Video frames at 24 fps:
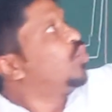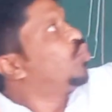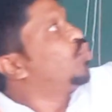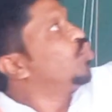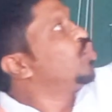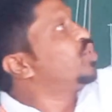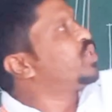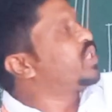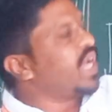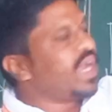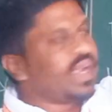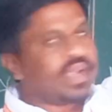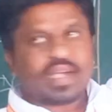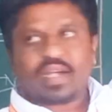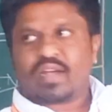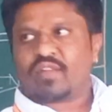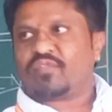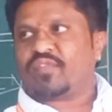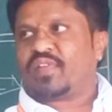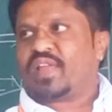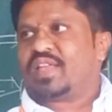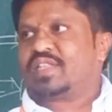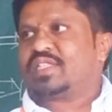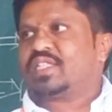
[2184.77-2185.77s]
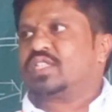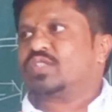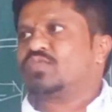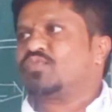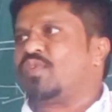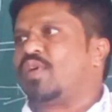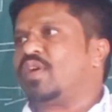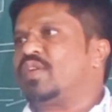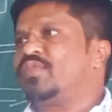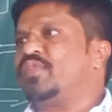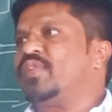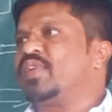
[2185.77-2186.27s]
Two-sided face is
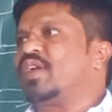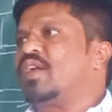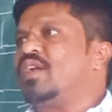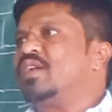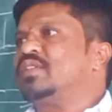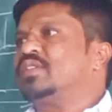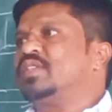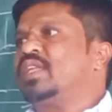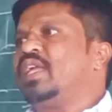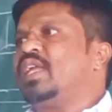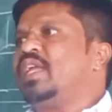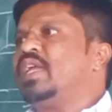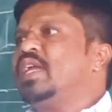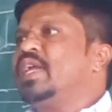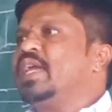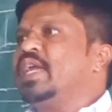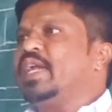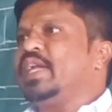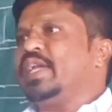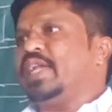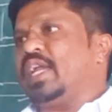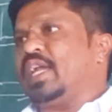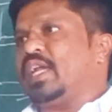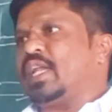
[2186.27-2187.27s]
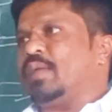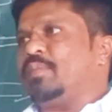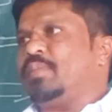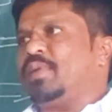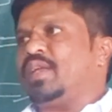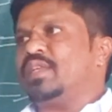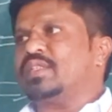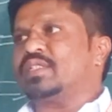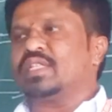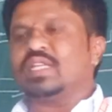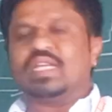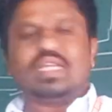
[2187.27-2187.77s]
what we call the
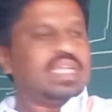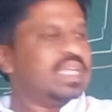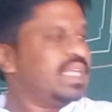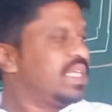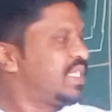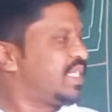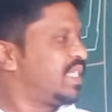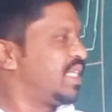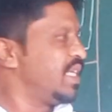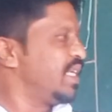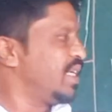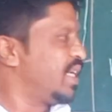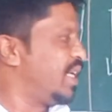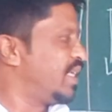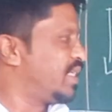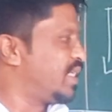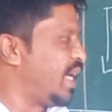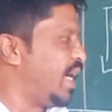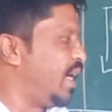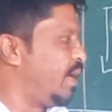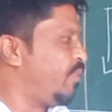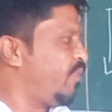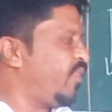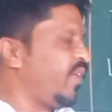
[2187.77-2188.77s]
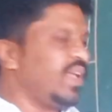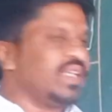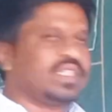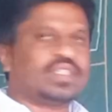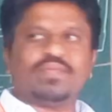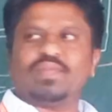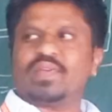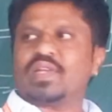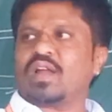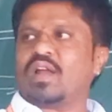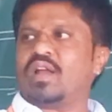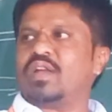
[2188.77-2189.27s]
database. Single-sided
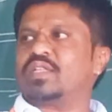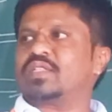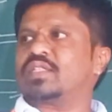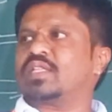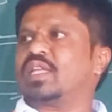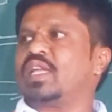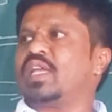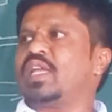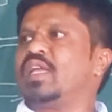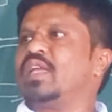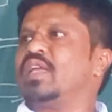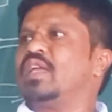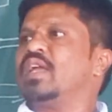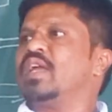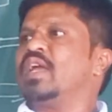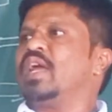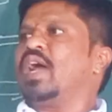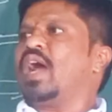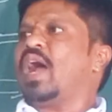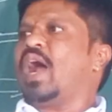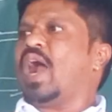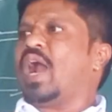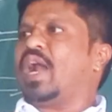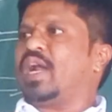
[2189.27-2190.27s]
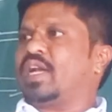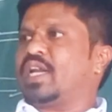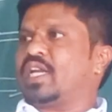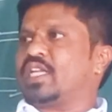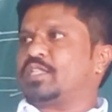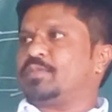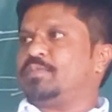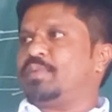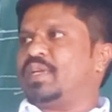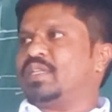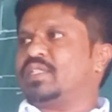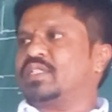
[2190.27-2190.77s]
face we call the
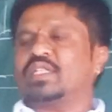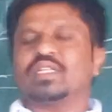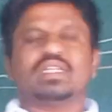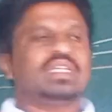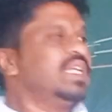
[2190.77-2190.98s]
address bus.